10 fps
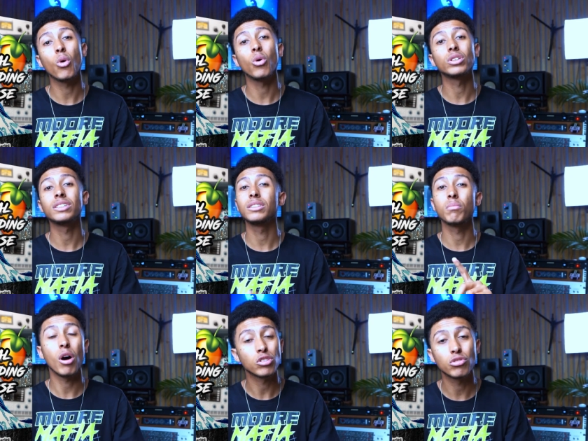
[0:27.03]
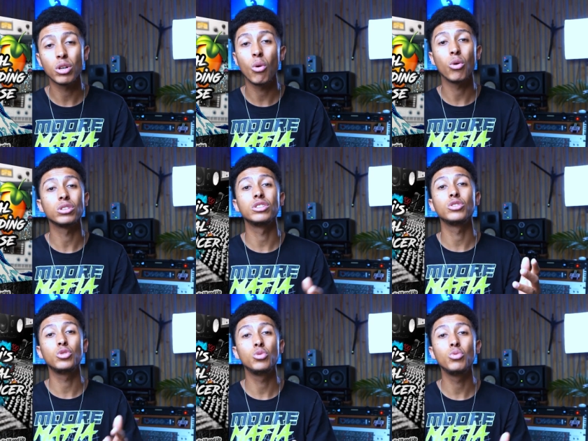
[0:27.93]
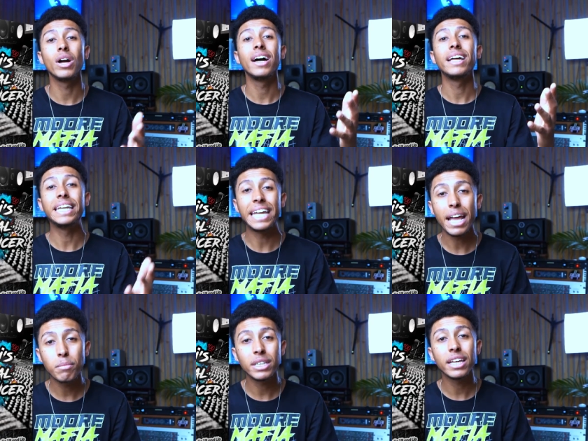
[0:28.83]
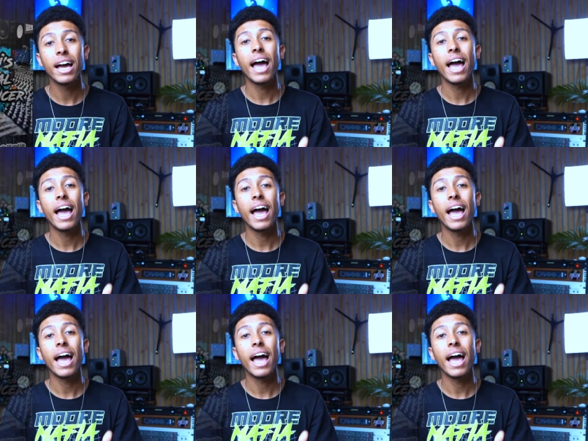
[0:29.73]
courses, mastering courses, you name it.